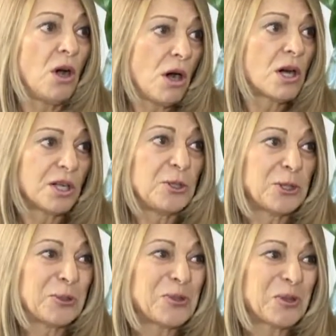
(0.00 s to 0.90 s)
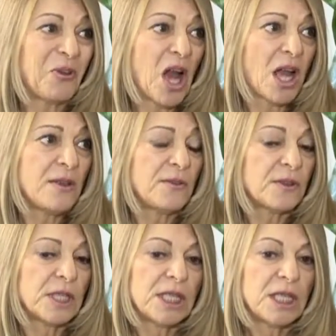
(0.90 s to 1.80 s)
are going to survive
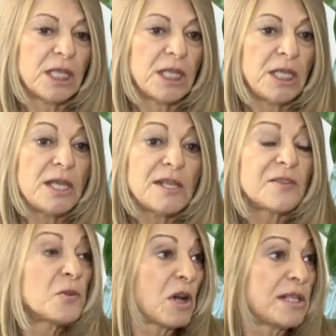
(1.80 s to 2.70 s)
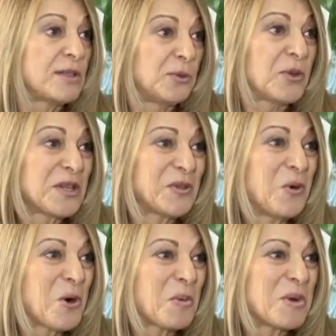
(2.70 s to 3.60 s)
is for us to
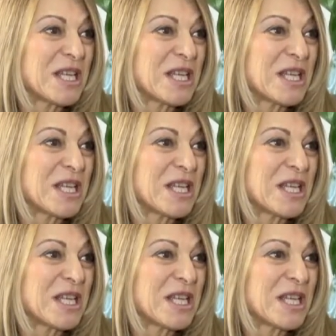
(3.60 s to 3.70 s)
transform,